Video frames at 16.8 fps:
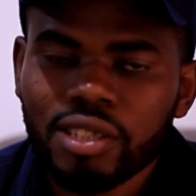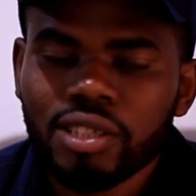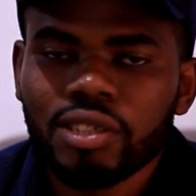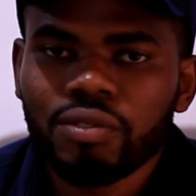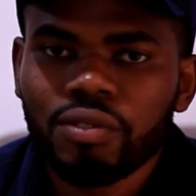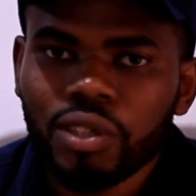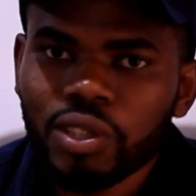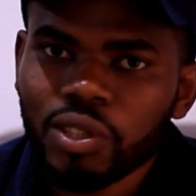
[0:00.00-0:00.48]

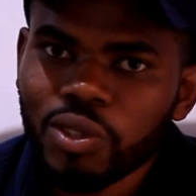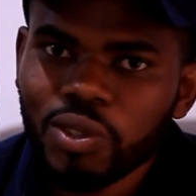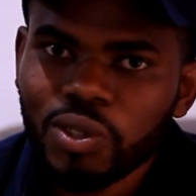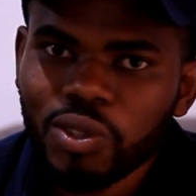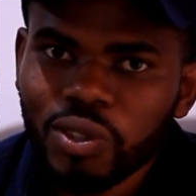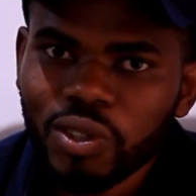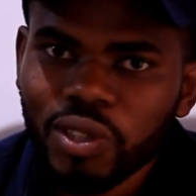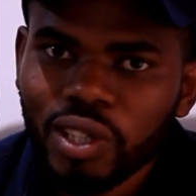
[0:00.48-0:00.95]
even
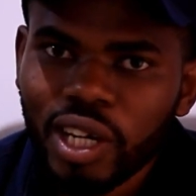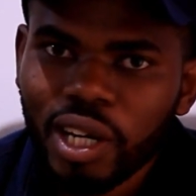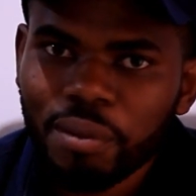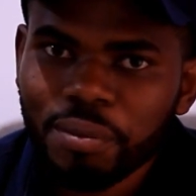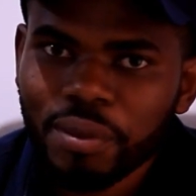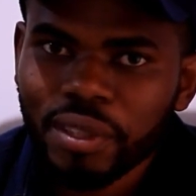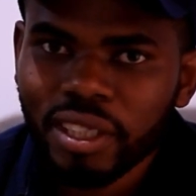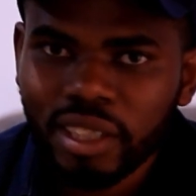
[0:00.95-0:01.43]
though
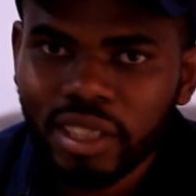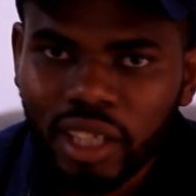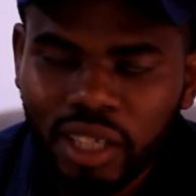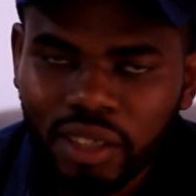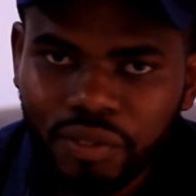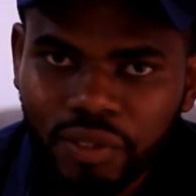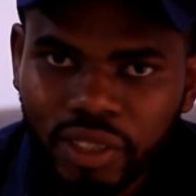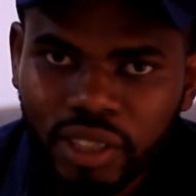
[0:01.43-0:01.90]
I'm an
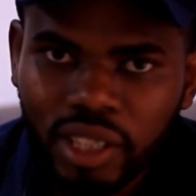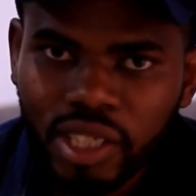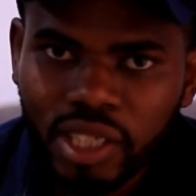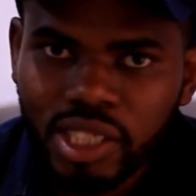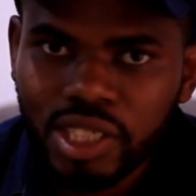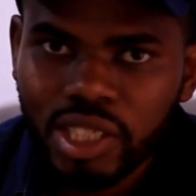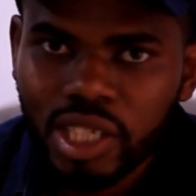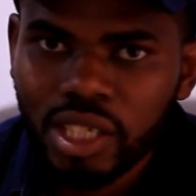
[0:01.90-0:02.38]

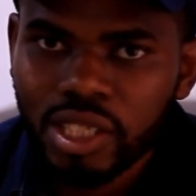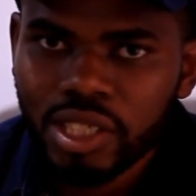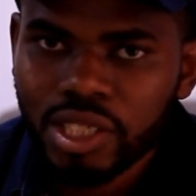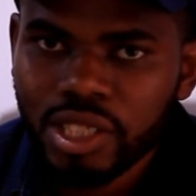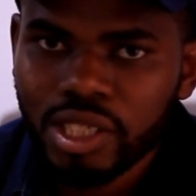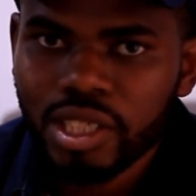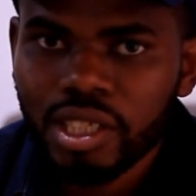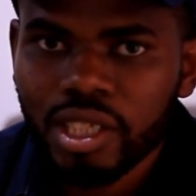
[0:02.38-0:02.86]
agriculture
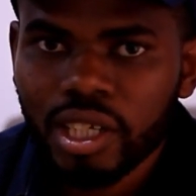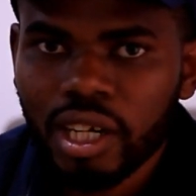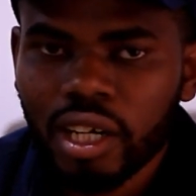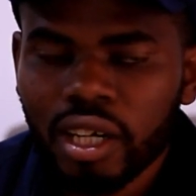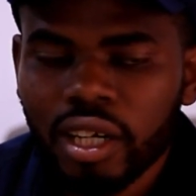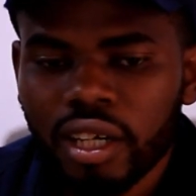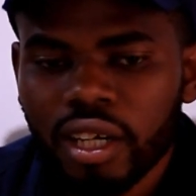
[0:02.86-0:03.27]
engineer,